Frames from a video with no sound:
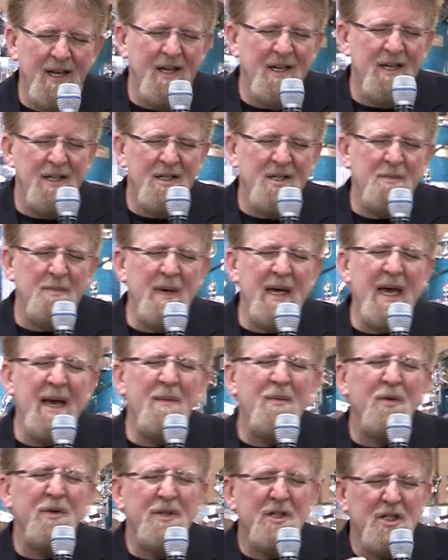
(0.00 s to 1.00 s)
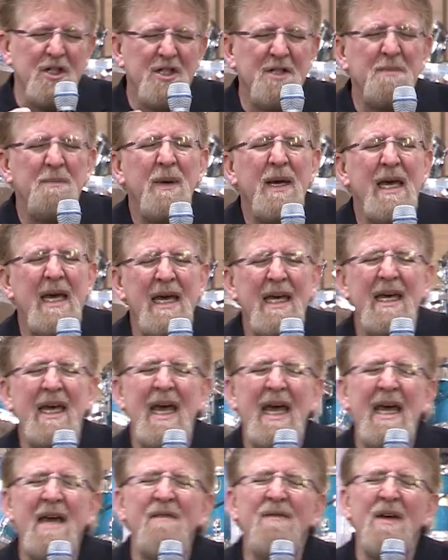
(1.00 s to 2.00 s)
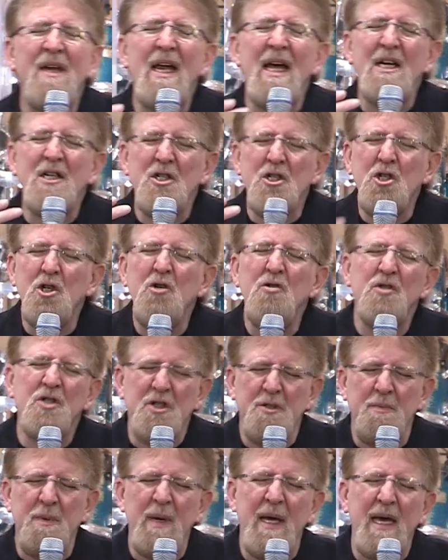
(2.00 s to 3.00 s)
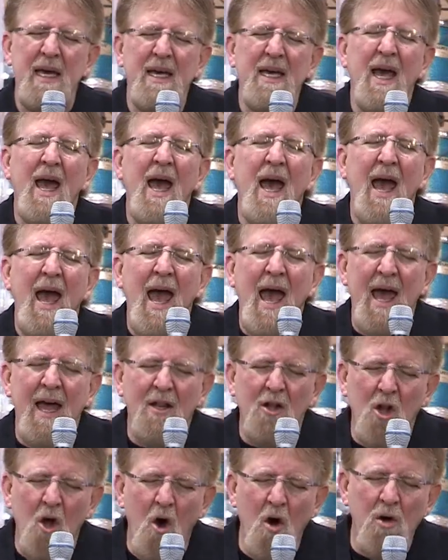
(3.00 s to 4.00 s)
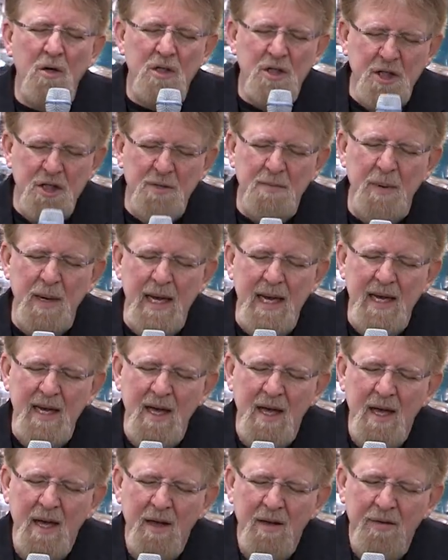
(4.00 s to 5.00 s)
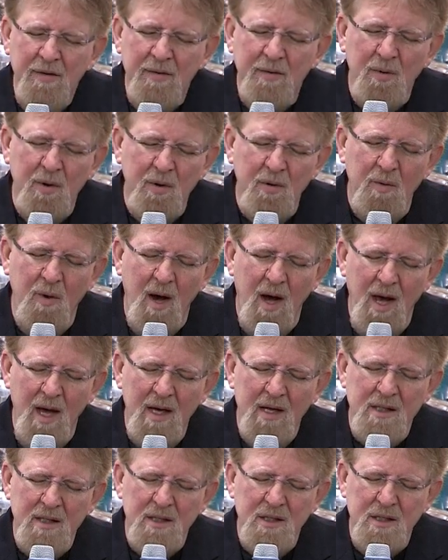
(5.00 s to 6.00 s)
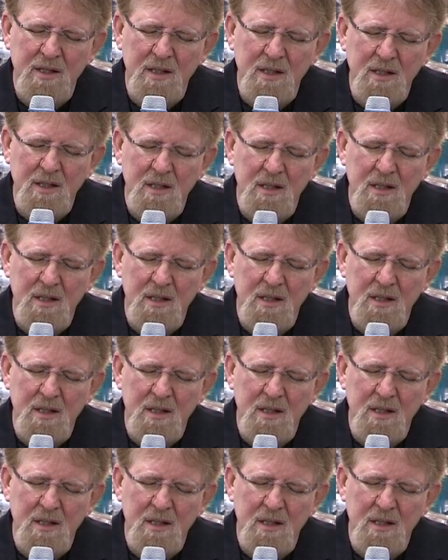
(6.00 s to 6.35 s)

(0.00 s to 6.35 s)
to be able to speak, even as you speak and long to speak through us.